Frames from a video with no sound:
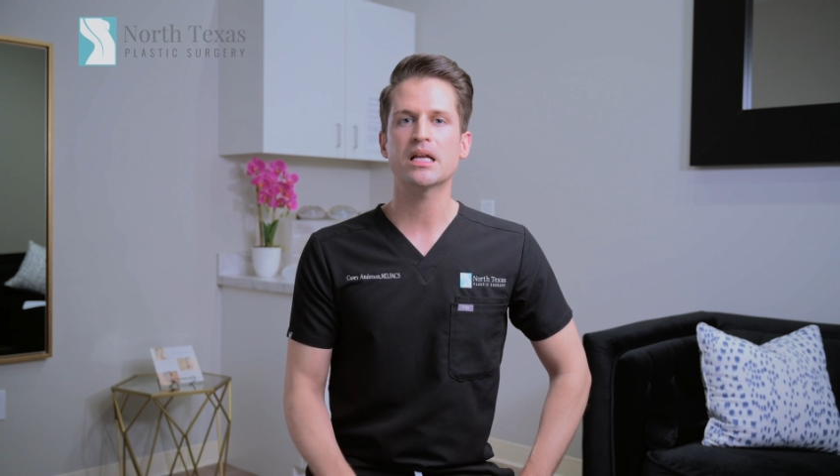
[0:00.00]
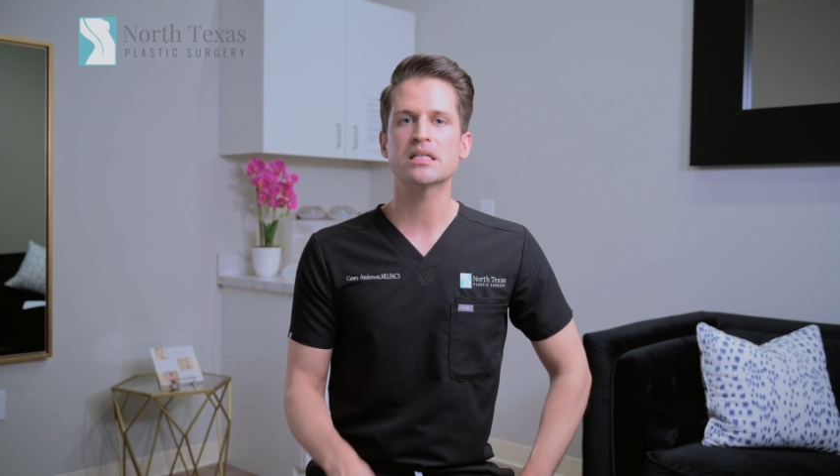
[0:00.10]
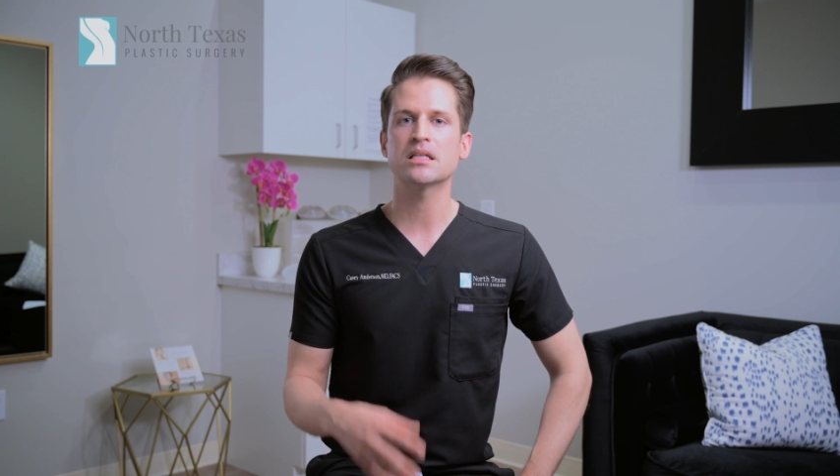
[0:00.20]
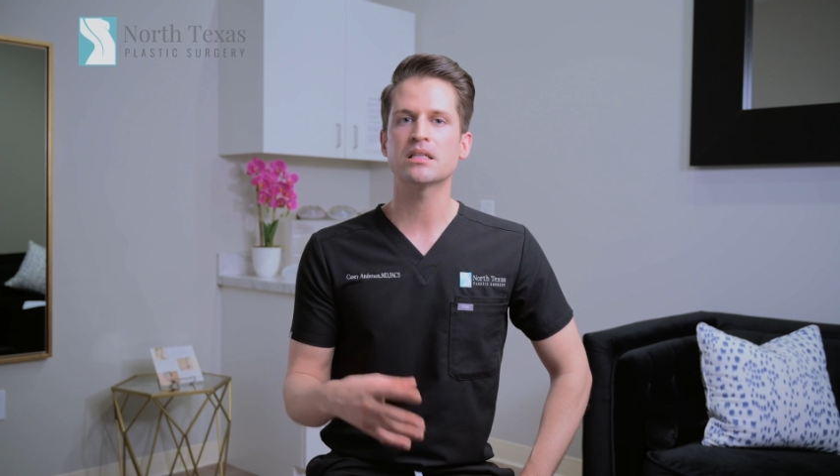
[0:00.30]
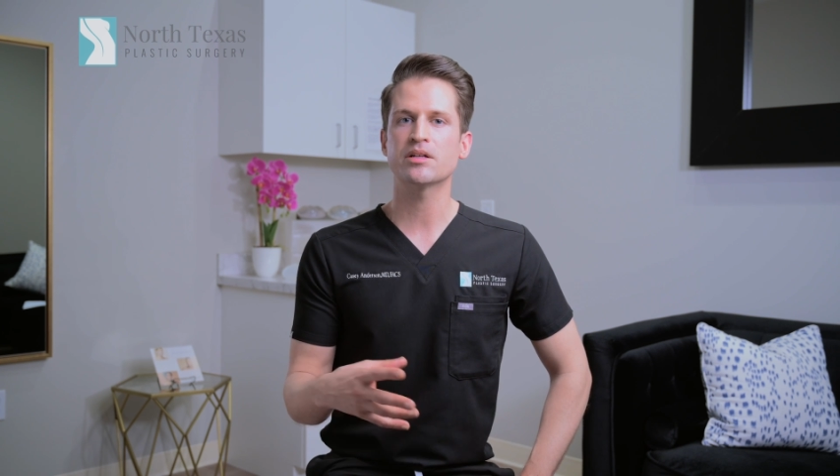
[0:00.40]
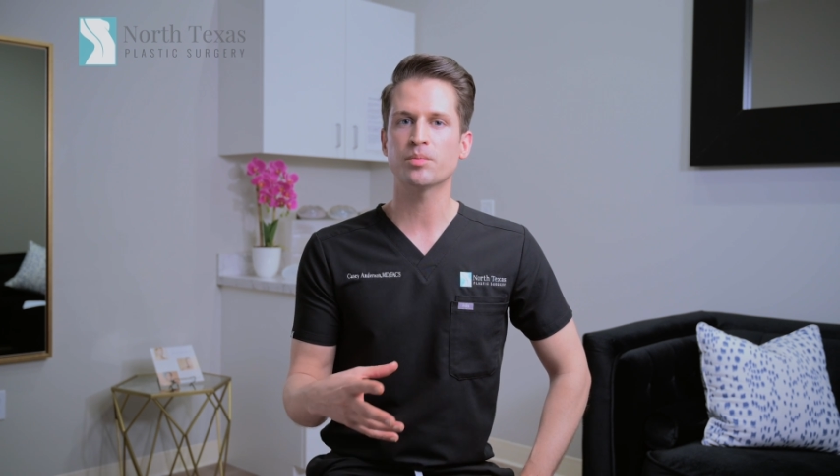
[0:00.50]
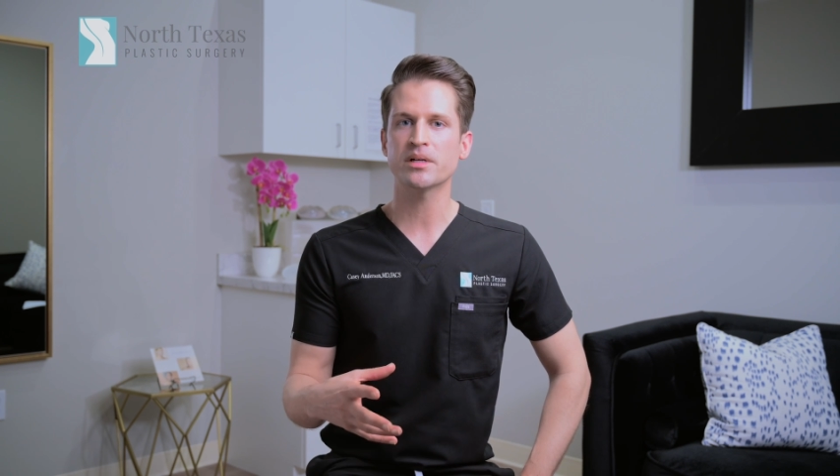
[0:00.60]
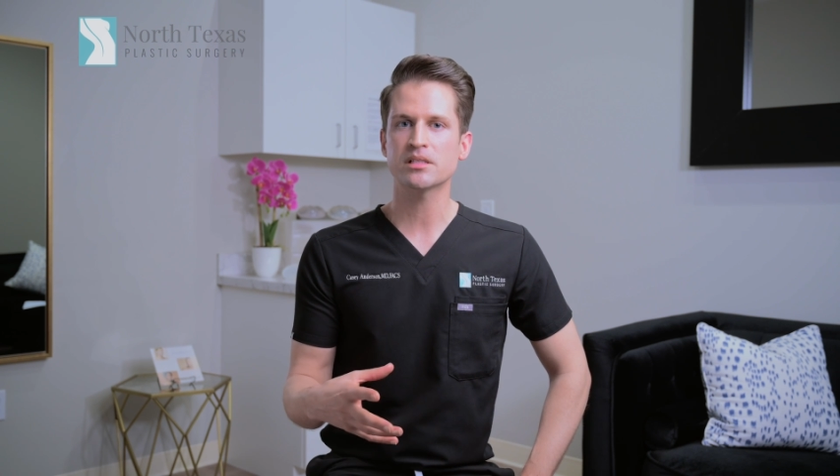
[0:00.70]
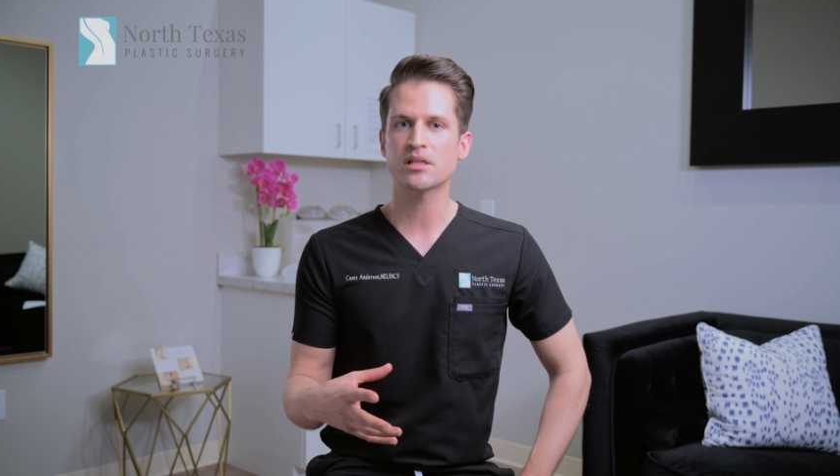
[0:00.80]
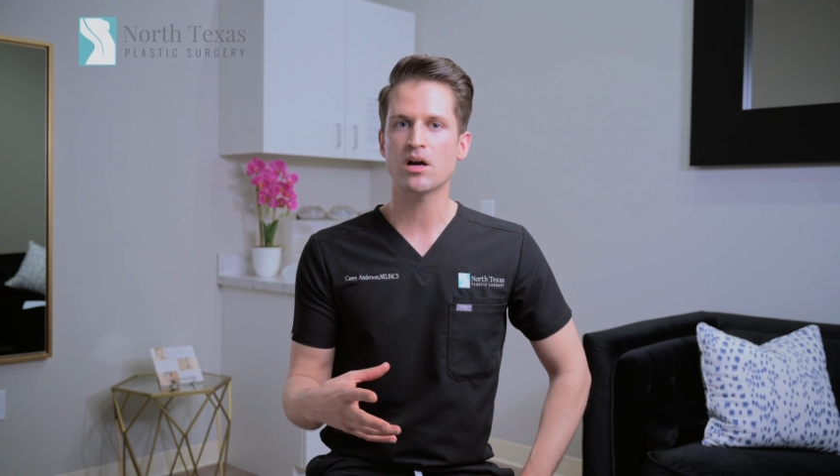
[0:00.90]
is a little
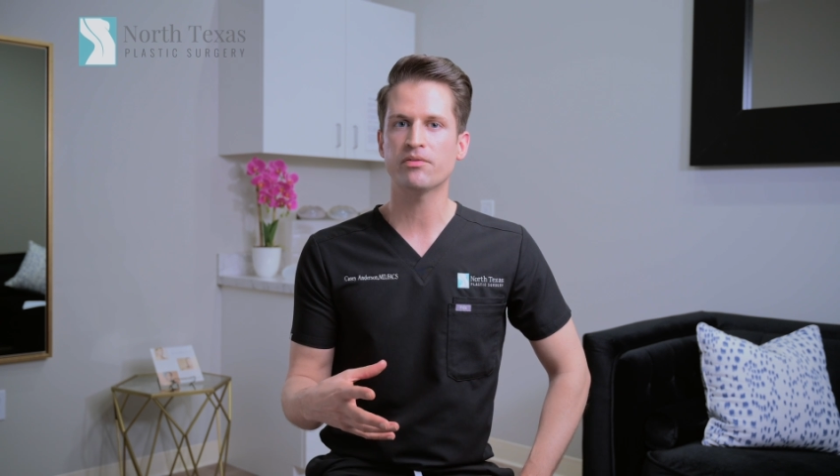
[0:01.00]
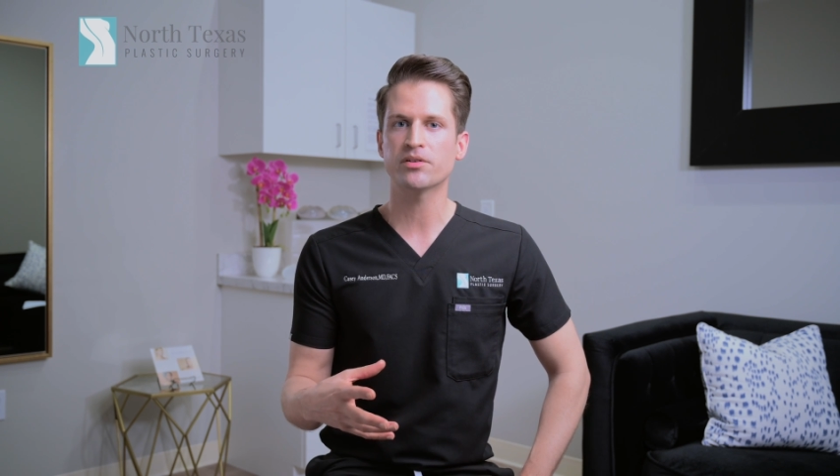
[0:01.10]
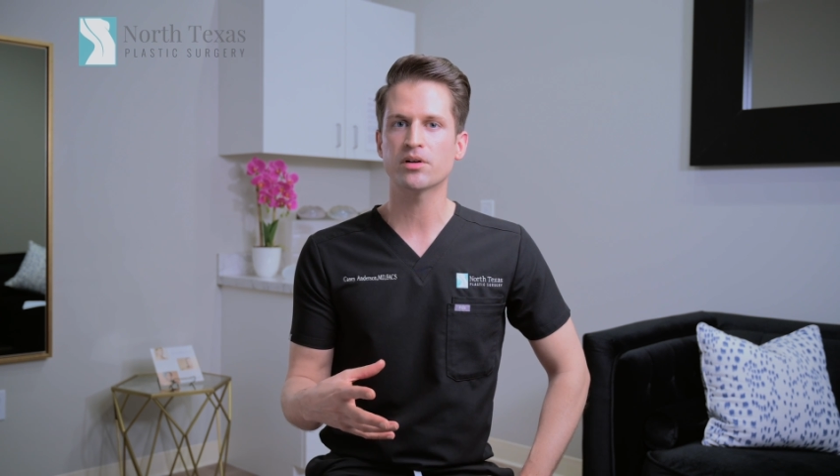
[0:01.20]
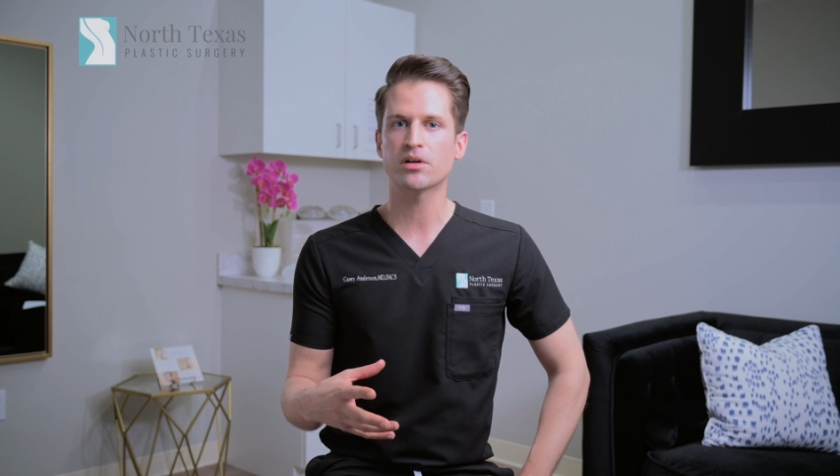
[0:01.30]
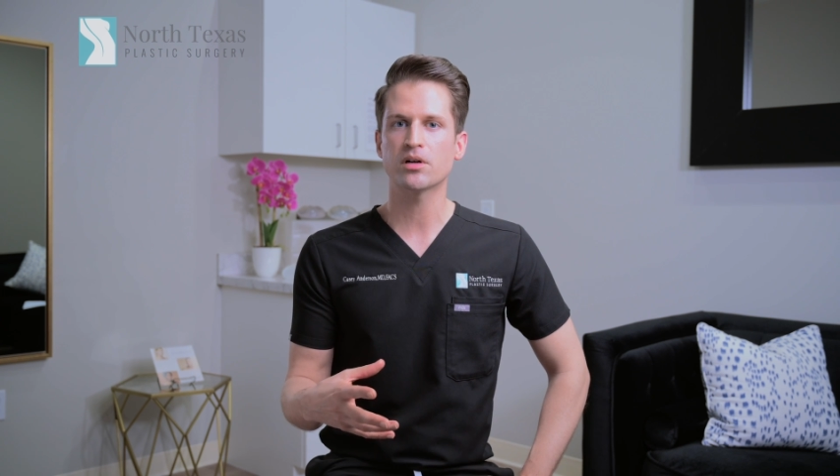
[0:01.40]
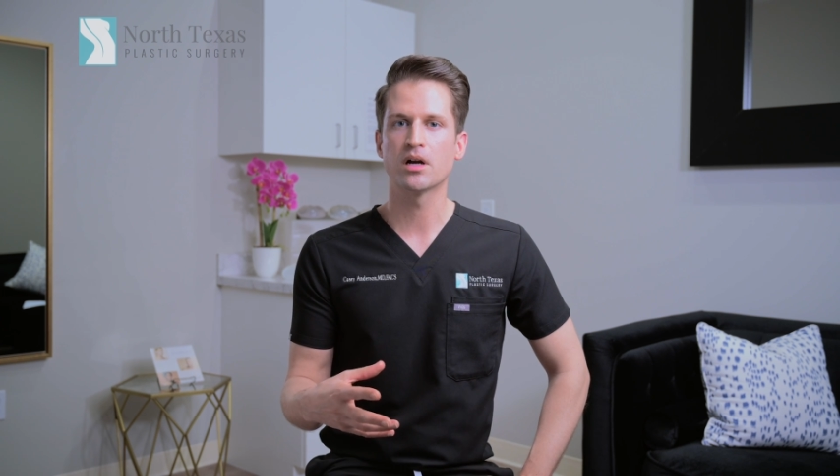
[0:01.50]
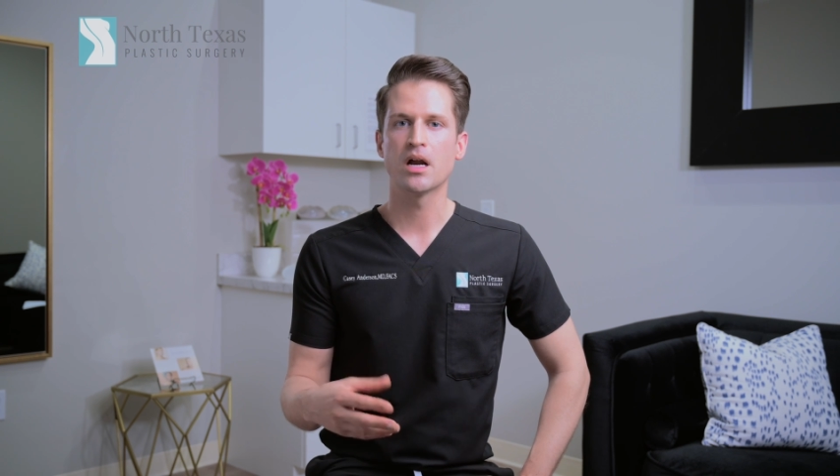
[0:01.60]
bit softer,